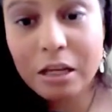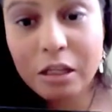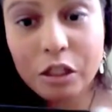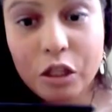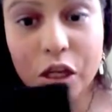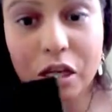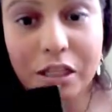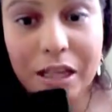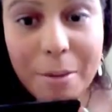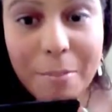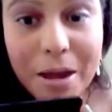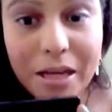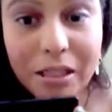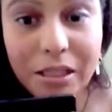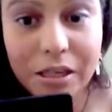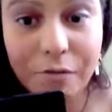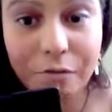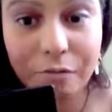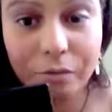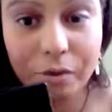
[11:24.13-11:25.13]
So it's
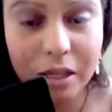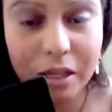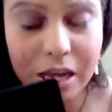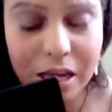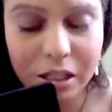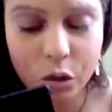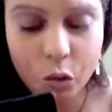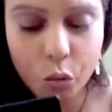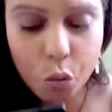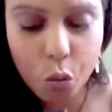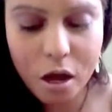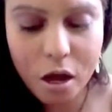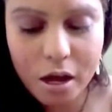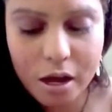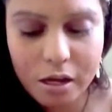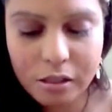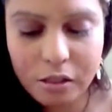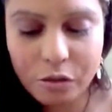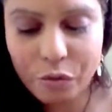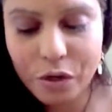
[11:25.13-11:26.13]
amazing. This
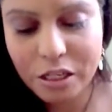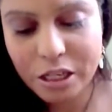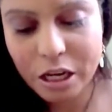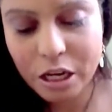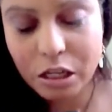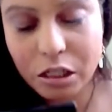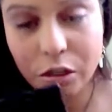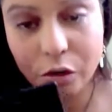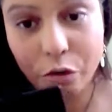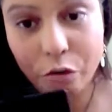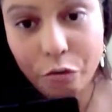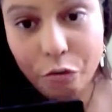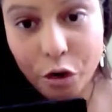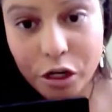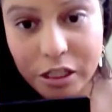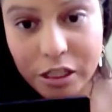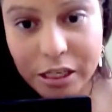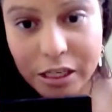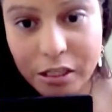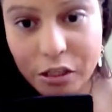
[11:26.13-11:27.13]
one's retails for
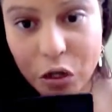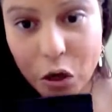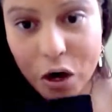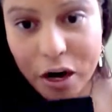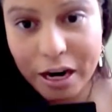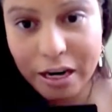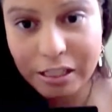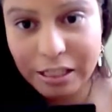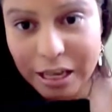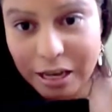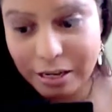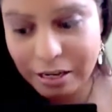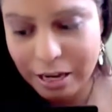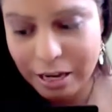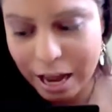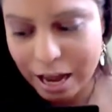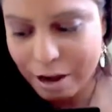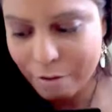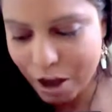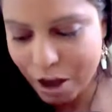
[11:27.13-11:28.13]

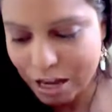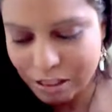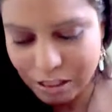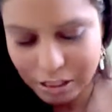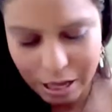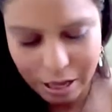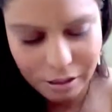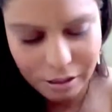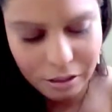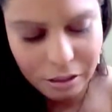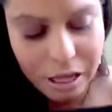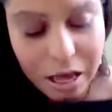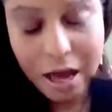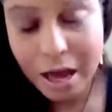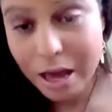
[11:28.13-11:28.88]
$14.95.